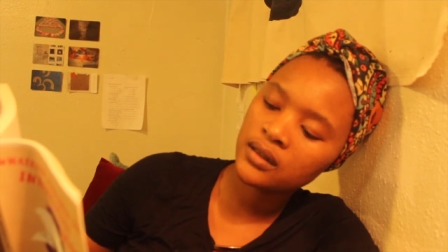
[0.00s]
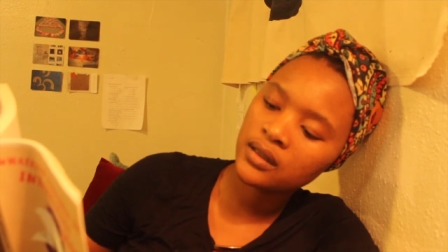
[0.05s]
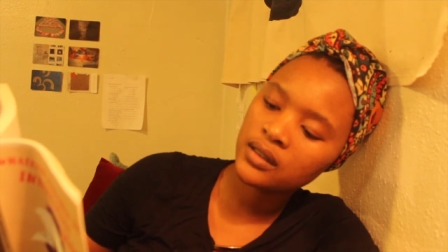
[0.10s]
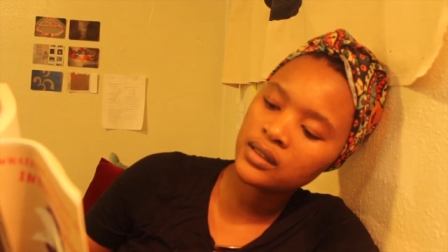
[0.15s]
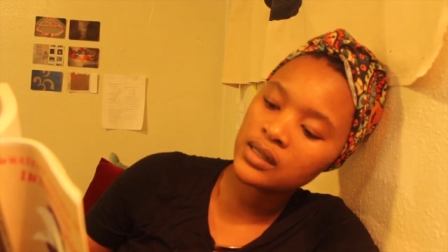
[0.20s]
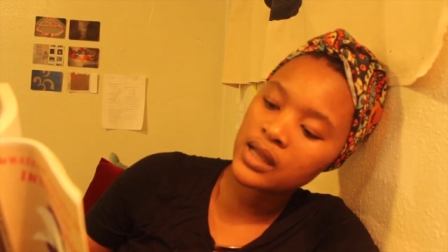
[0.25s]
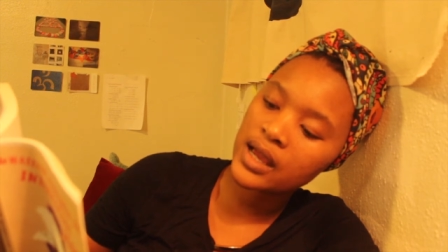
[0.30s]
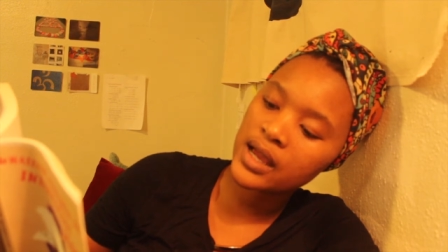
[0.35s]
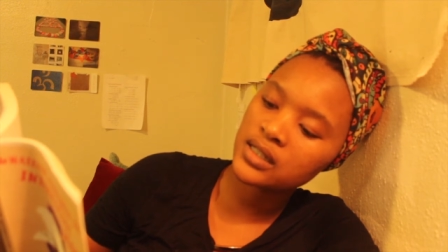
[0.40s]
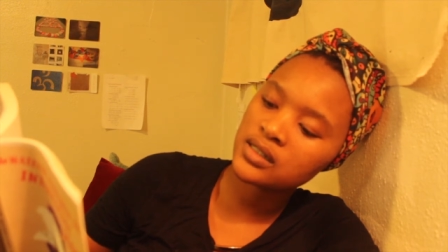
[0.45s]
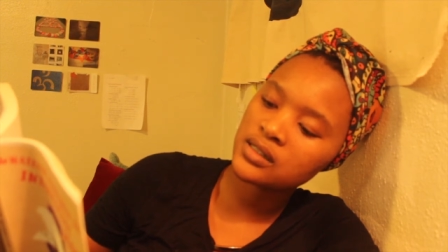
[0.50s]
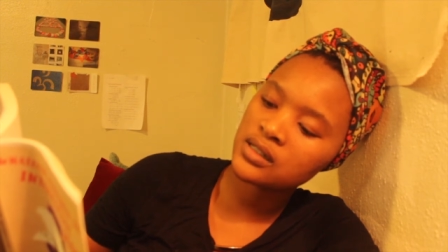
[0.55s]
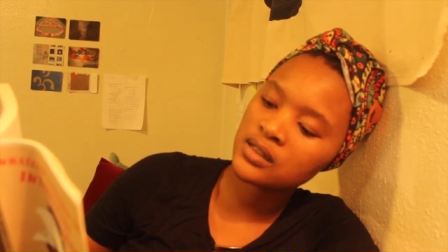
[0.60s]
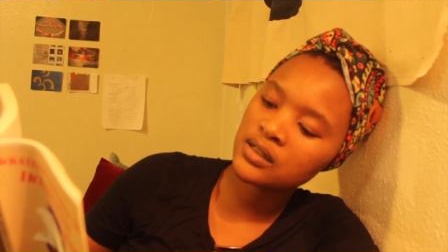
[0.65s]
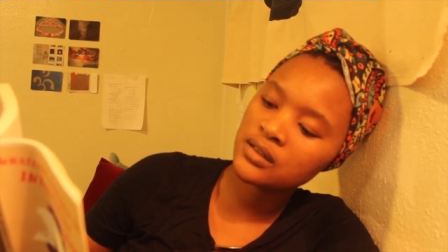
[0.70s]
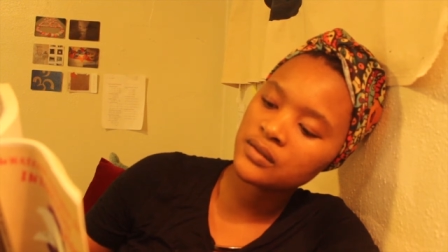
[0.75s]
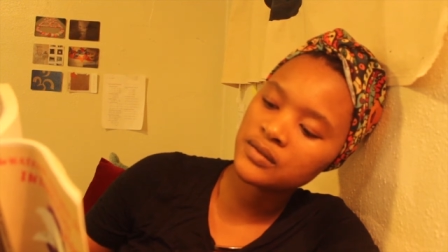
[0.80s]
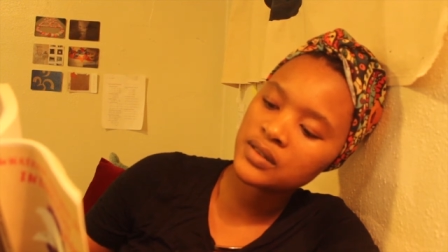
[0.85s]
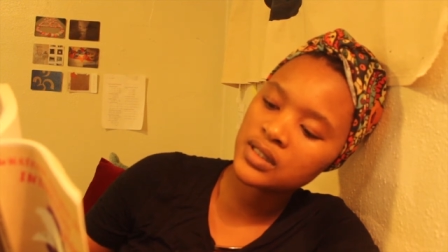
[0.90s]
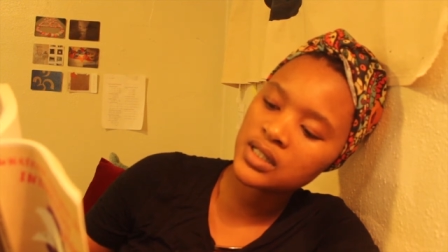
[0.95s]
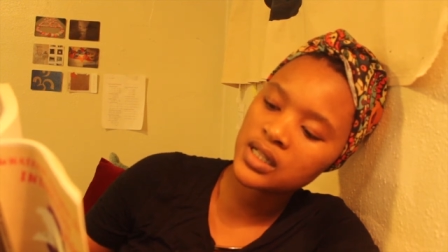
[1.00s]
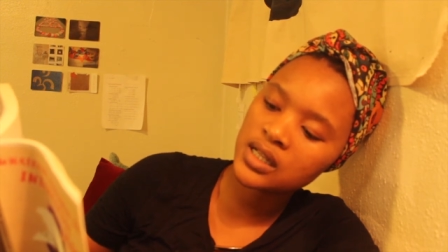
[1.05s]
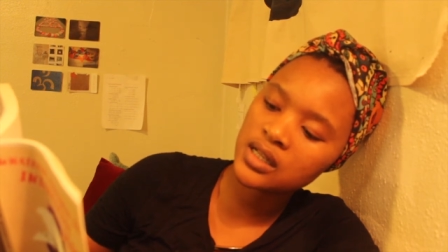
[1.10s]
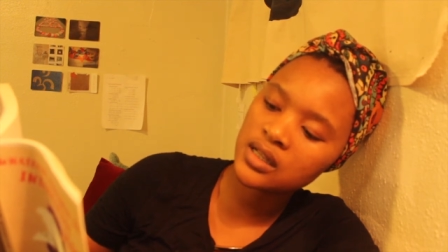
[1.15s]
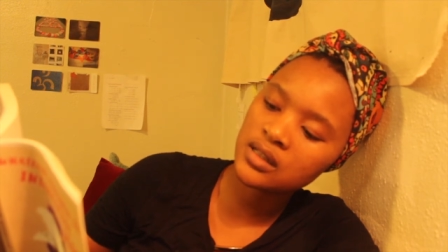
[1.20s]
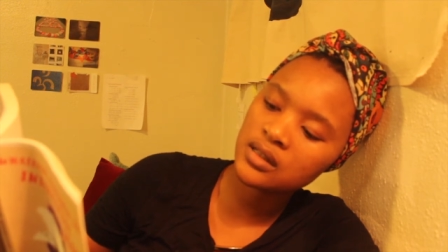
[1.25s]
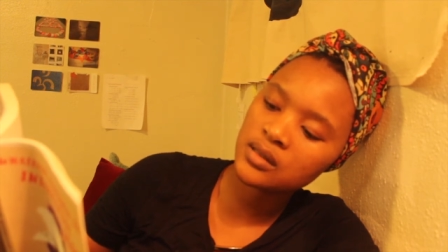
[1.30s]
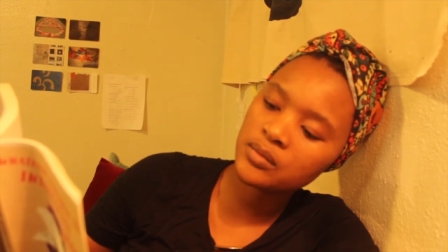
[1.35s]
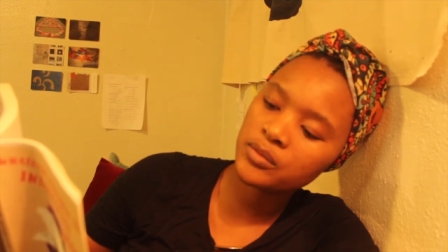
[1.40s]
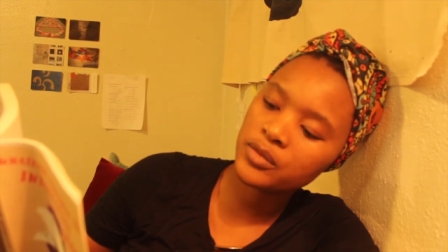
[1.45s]
and gnashing of
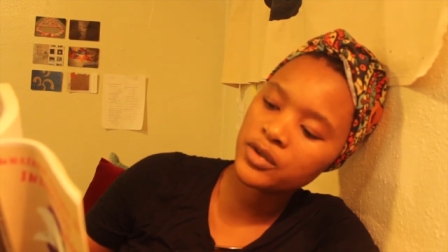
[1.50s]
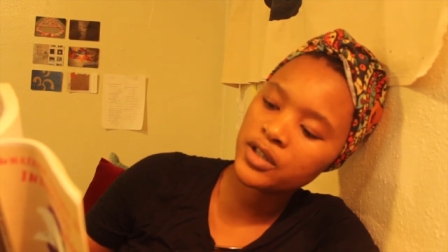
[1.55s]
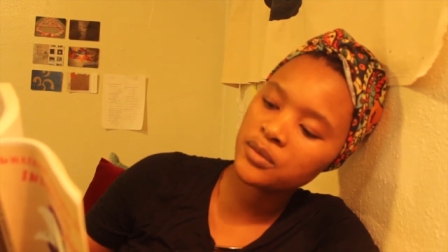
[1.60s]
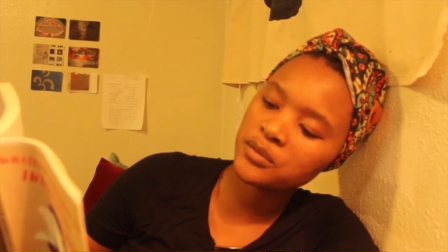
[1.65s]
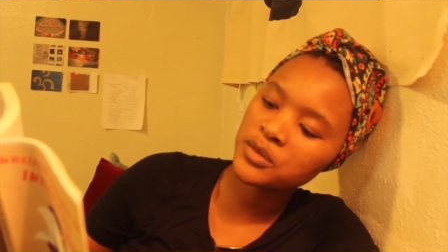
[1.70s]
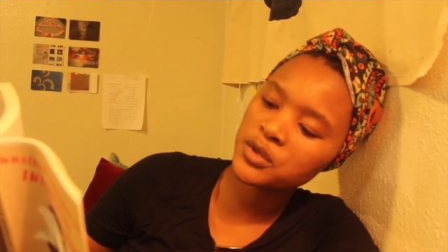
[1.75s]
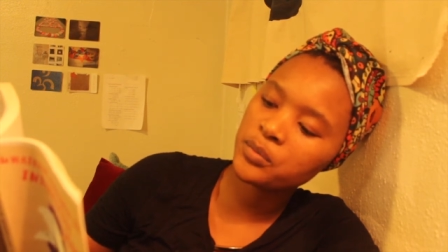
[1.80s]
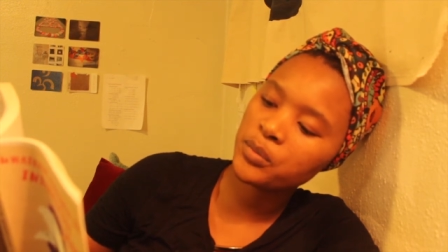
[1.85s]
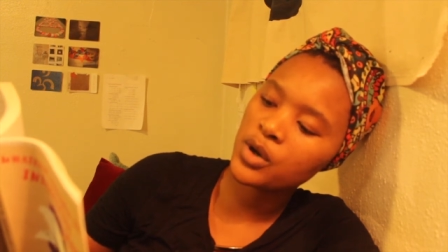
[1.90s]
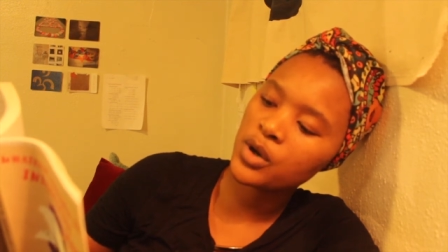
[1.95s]
teeth brimmed